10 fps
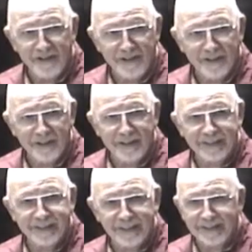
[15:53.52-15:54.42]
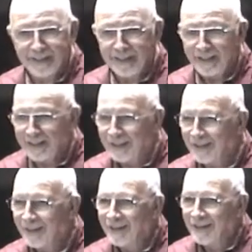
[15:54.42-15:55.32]
you know. He just says,
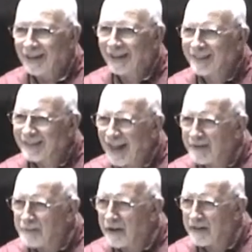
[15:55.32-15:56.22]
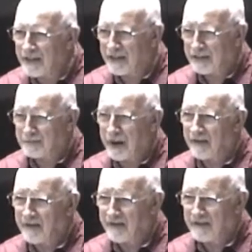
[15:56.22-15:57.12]
let the dead
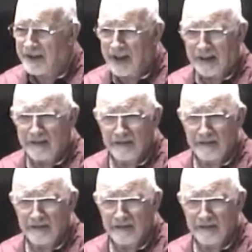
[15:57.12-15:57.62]
bury their dead.